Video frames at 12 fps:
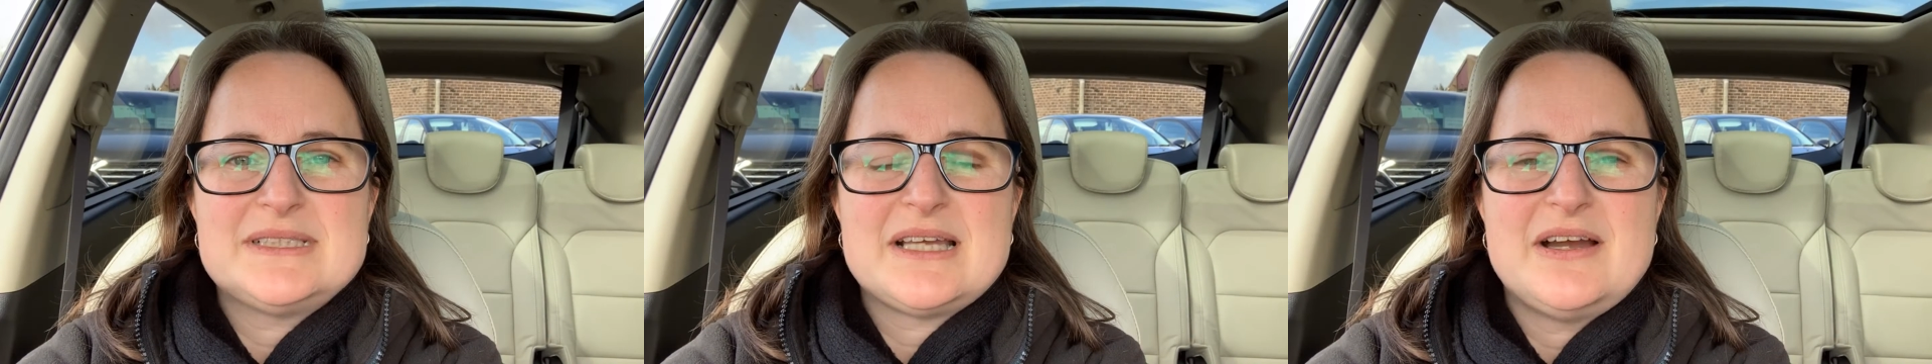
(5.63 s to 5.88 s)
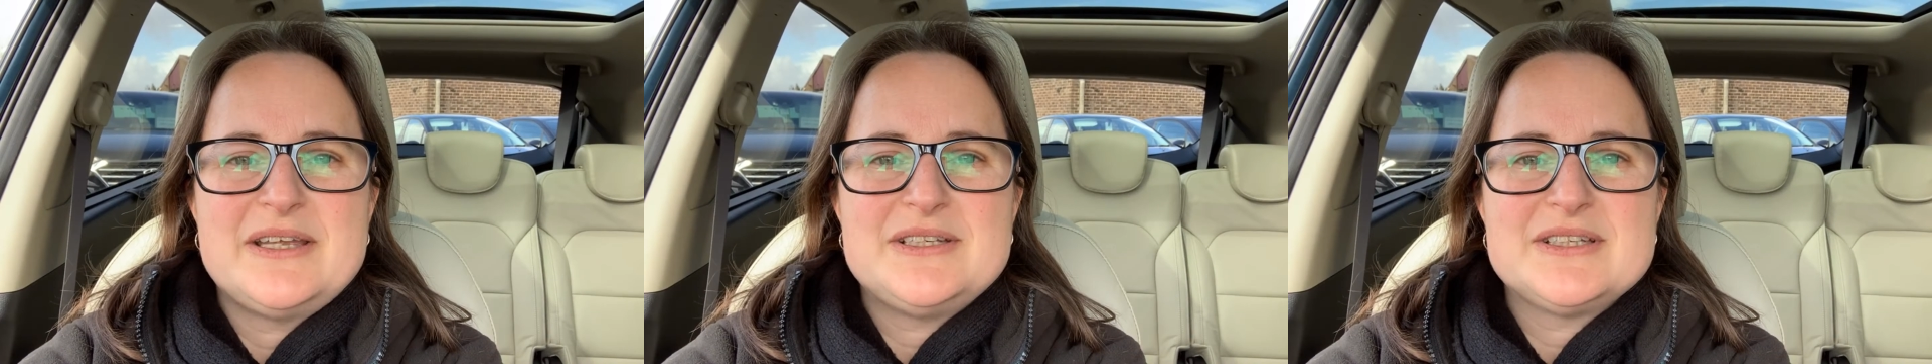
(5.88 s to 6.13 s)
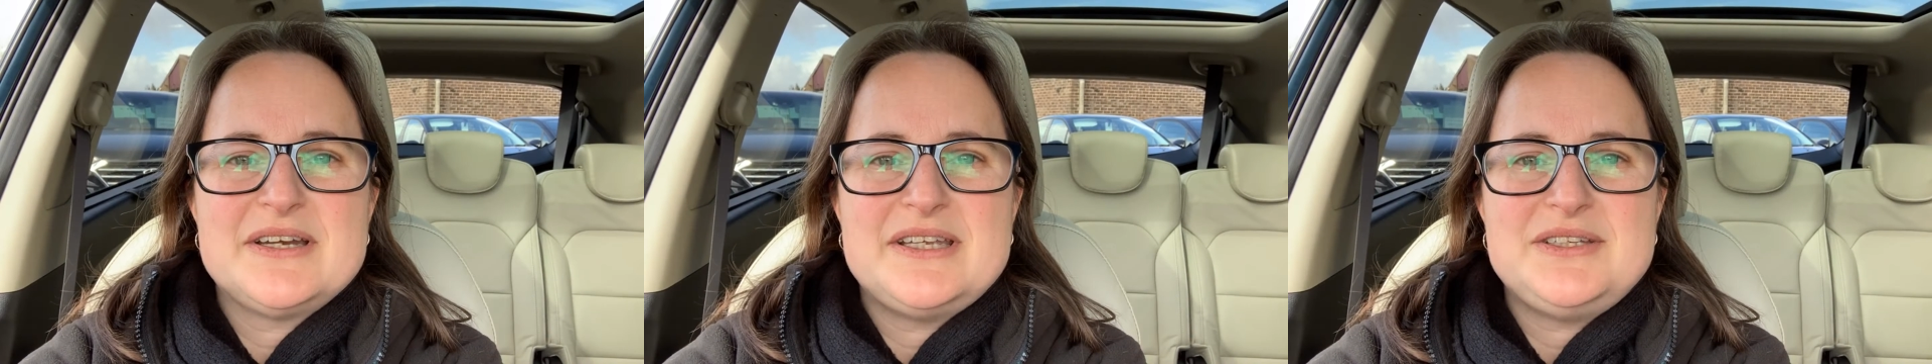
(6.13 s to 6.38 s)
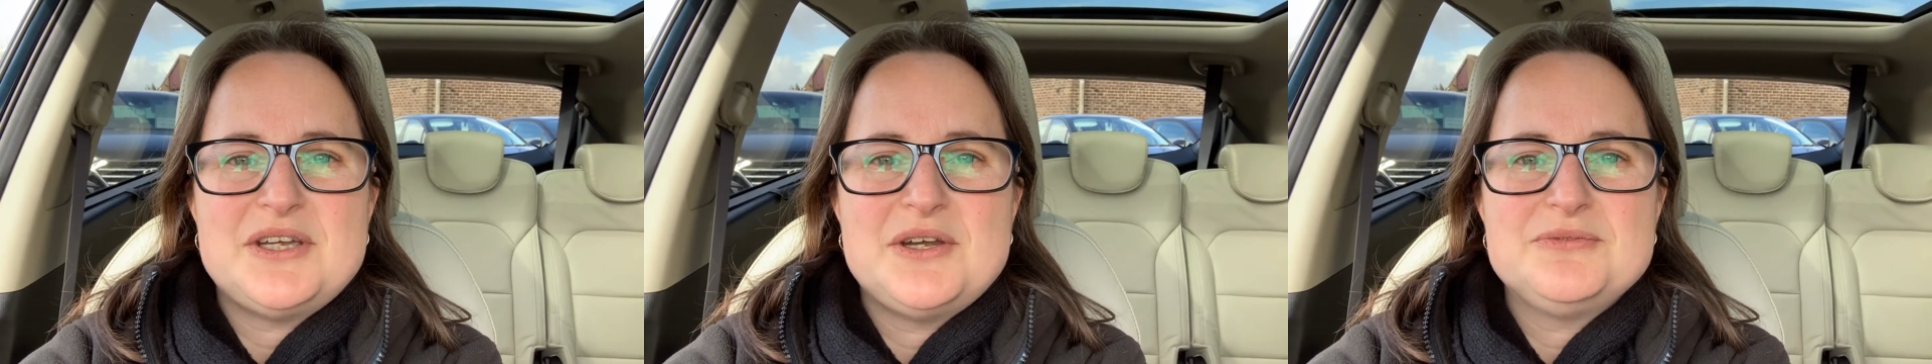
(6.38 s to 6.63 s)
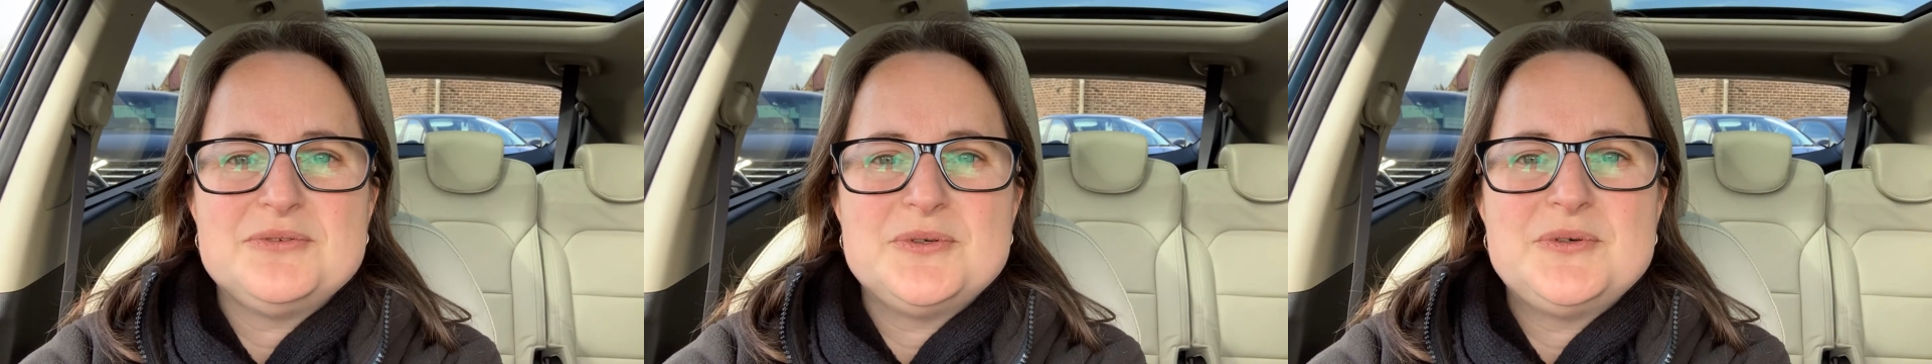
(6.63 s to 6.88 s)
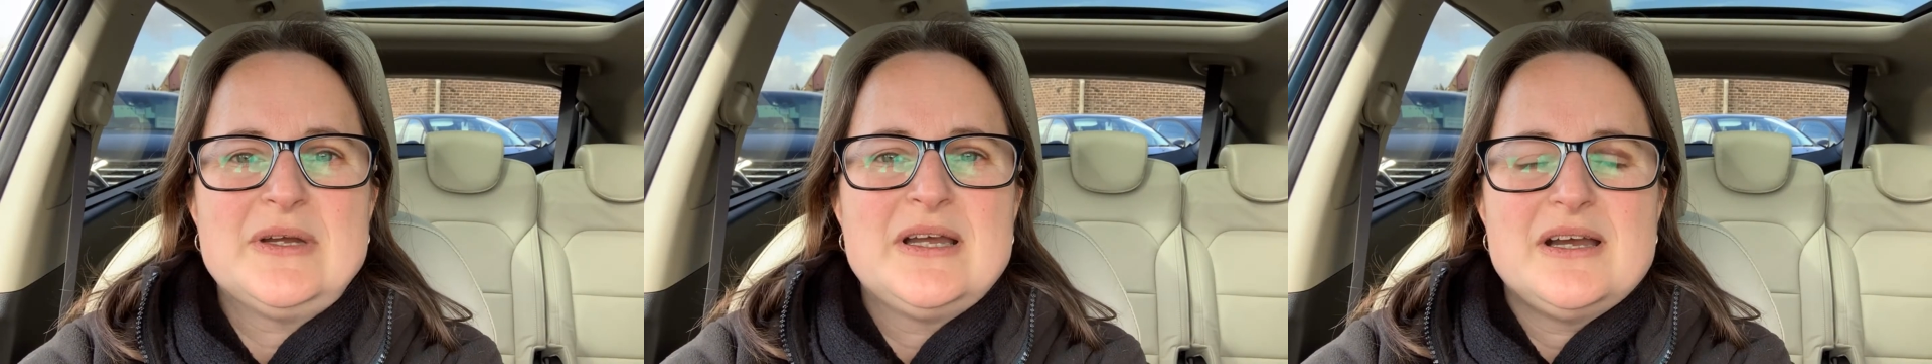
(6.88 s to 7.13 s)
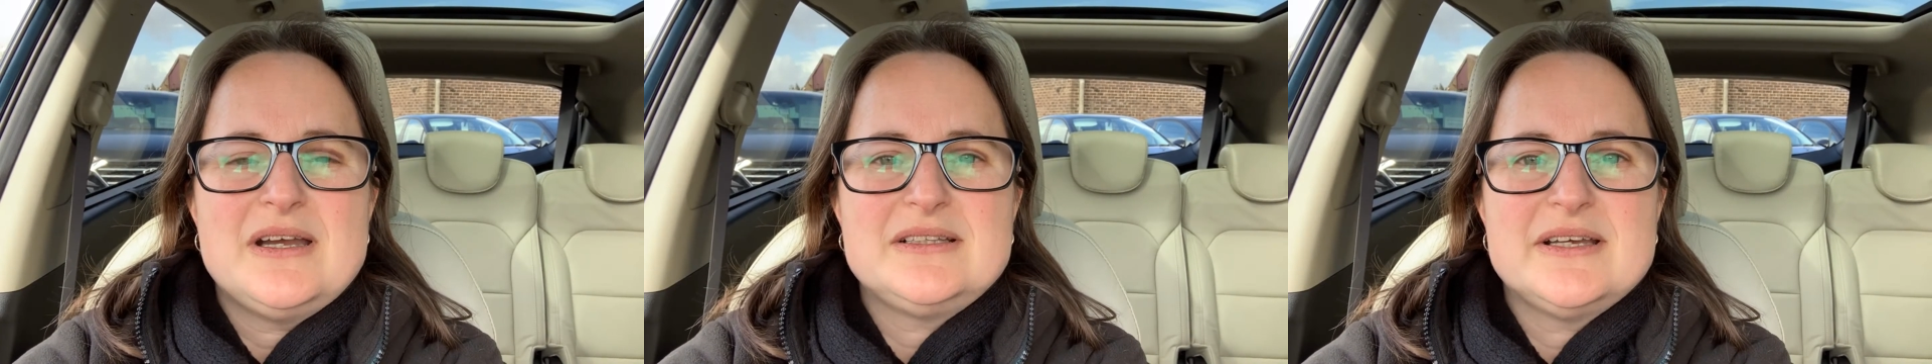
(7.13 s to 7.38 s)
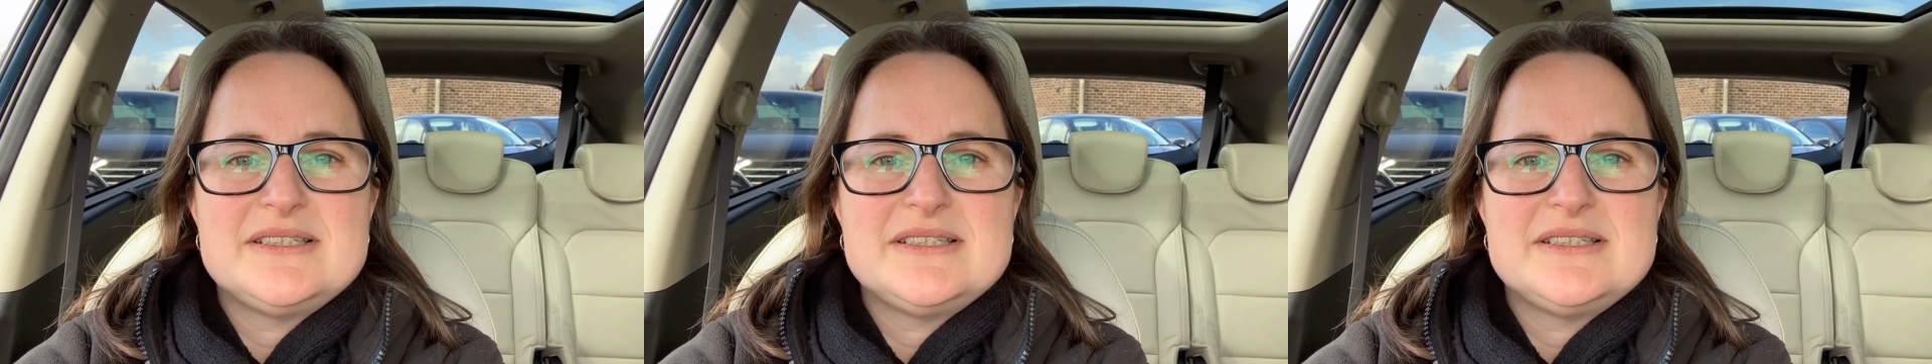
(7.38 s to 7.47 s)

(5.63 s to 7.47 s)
Hyundai in Yeovil. I'd like